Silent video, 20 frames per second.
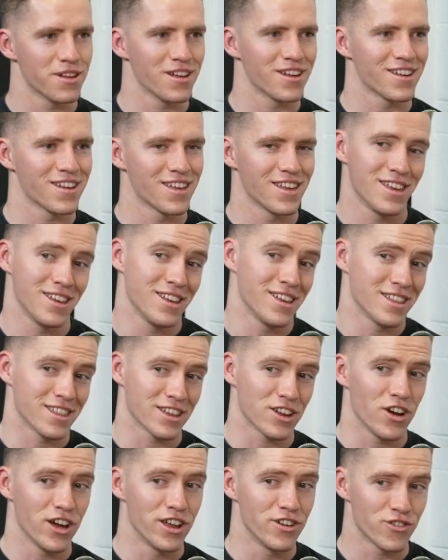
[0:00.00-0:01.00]
wow. He
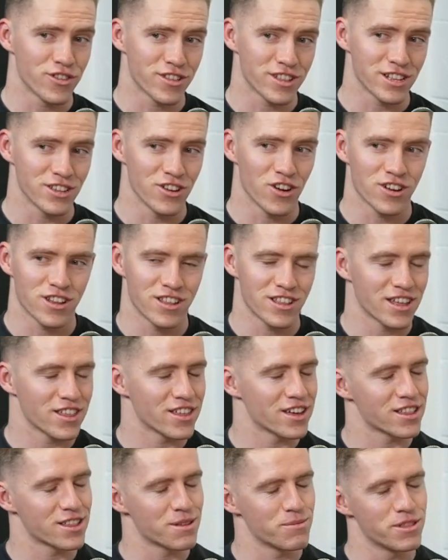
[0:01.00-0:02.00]
got interesting doctors. I
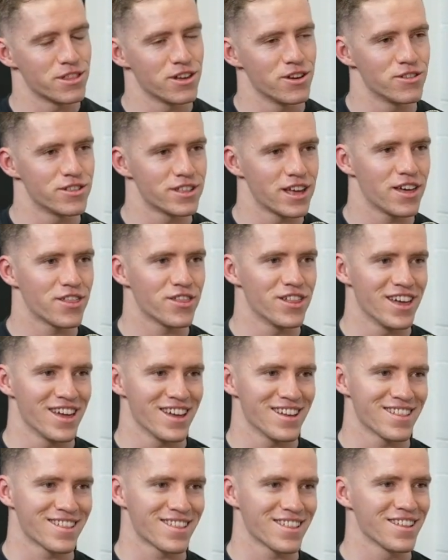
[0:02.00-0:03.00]
think some of those
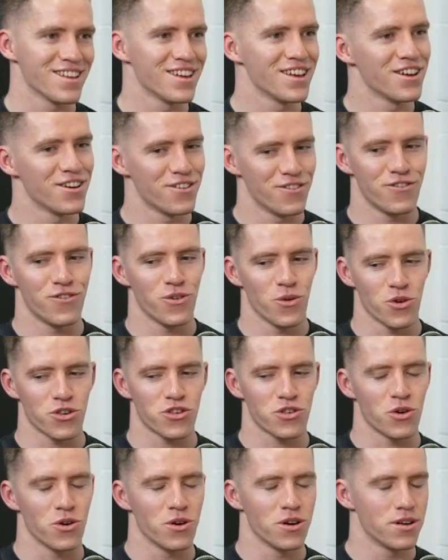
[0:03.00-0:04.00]
athletes. For sure.